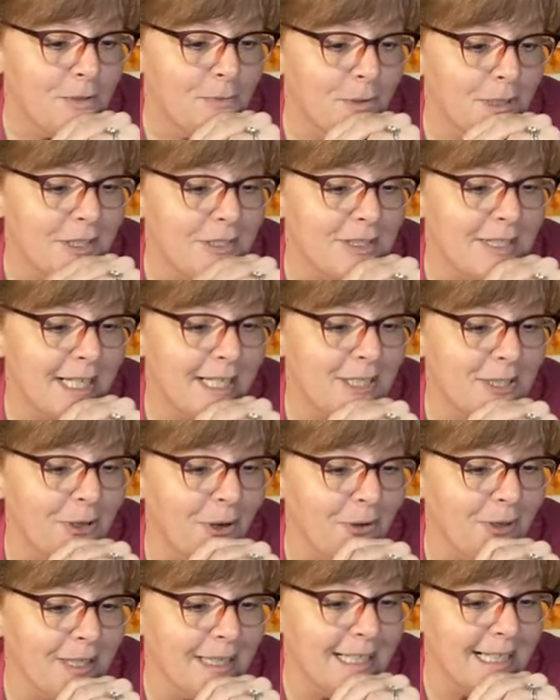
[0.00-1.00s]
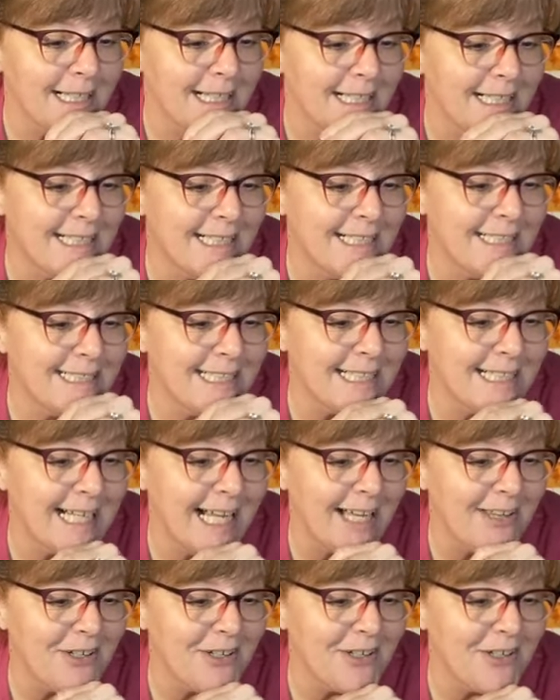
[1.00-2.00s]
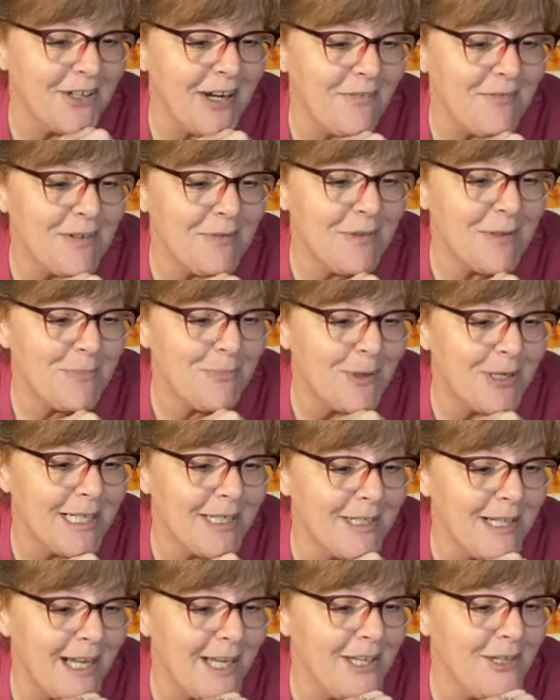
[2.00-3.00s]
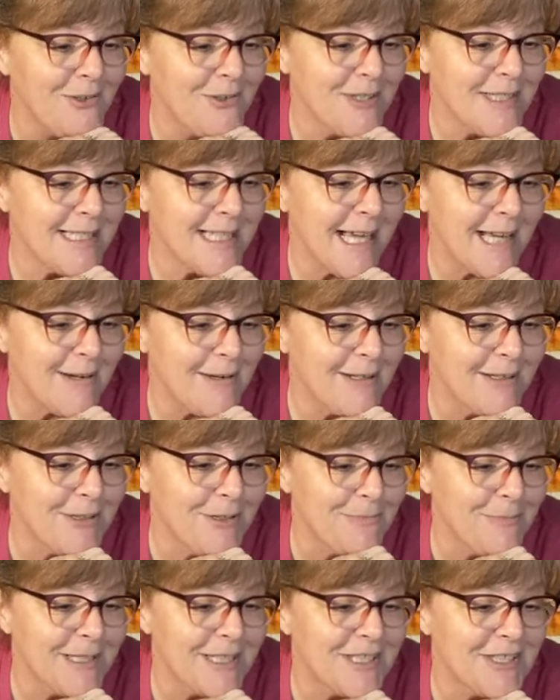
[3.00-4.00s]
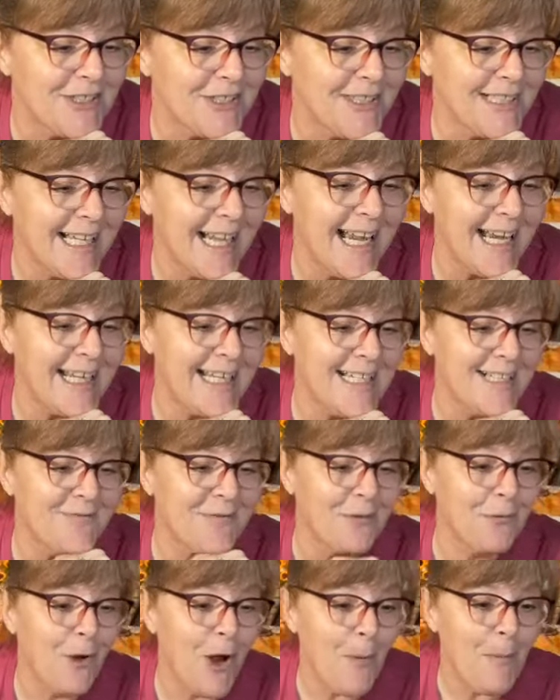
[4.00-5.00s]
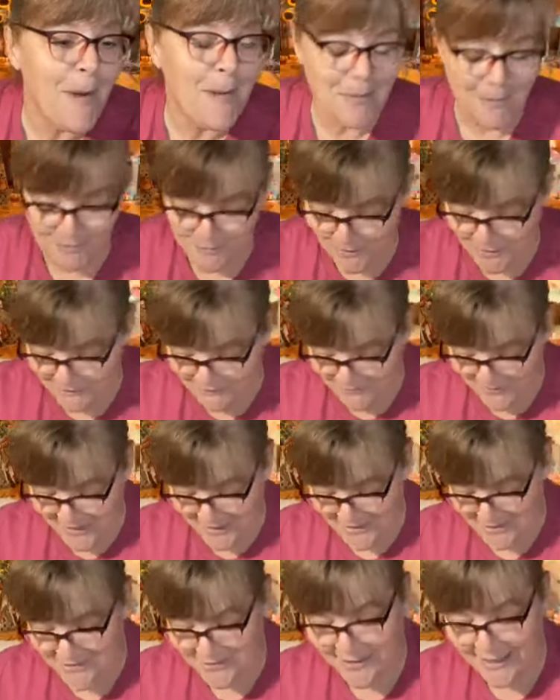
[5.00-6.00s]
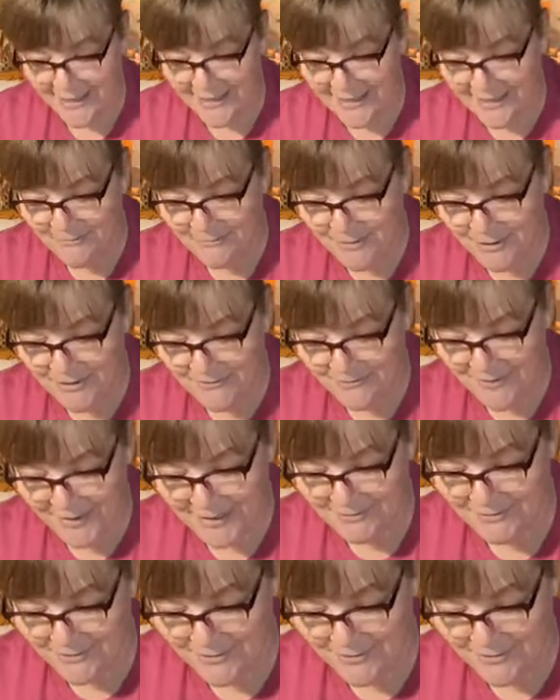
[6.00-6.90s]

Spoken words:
What'd you say? Totally together crafting with Brenda. I used that glue mixture in the 80s for wallpaper. Perfect, right? Perfect.